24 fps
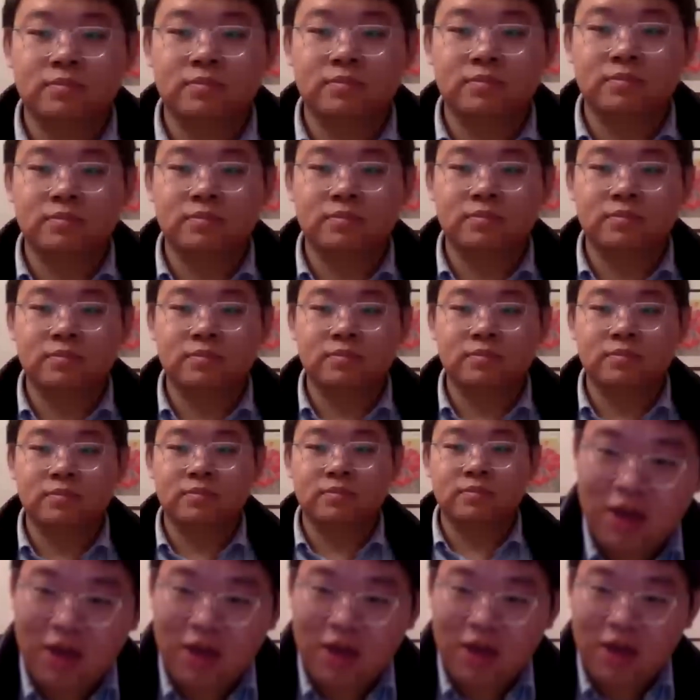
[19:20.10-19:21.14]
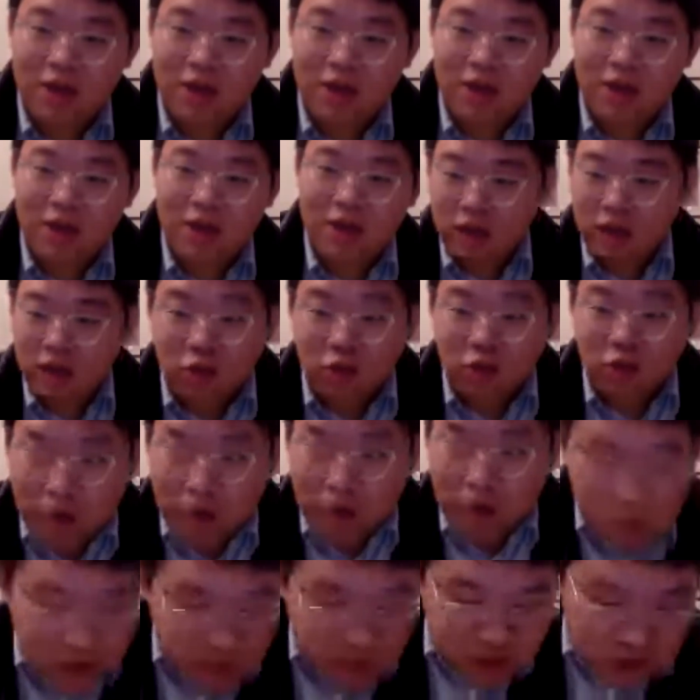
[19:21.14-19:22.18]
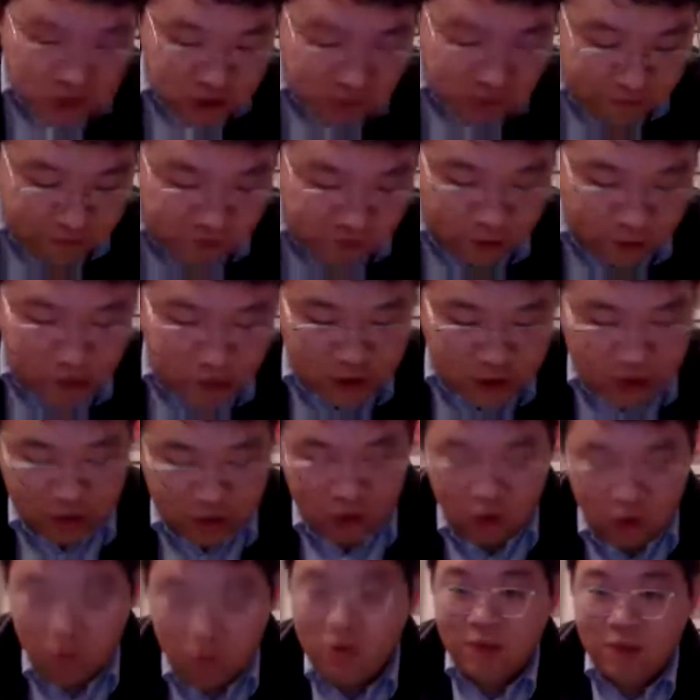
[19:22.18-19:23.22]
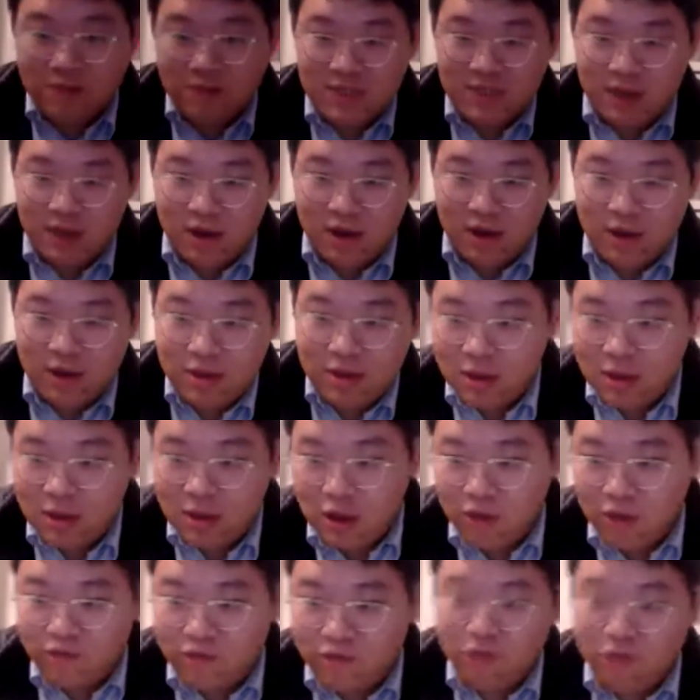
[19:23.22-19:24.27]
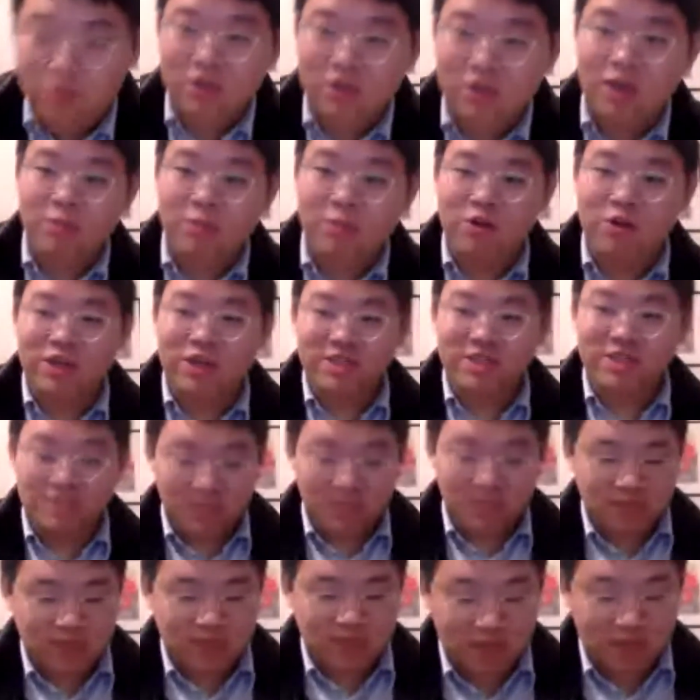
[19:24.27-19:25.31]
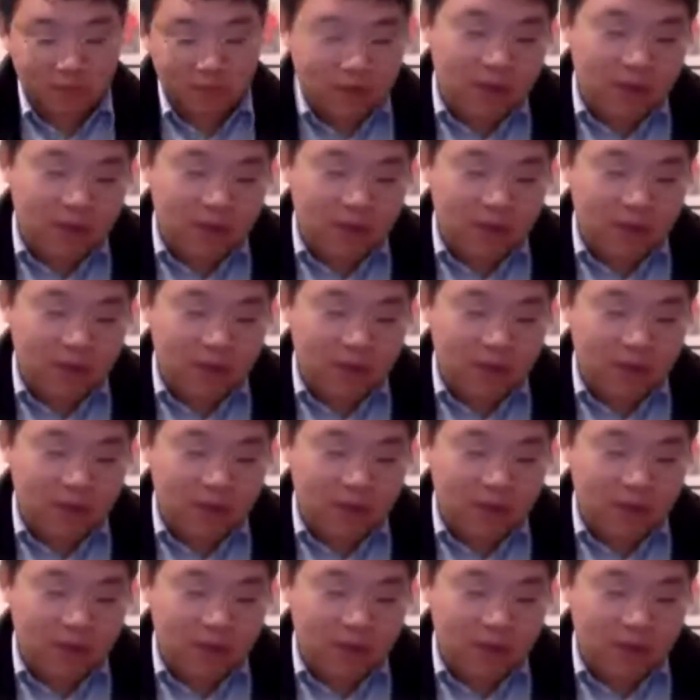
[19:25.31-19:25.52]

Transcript: Okay, I would just say congratulations for the new website of WSTC,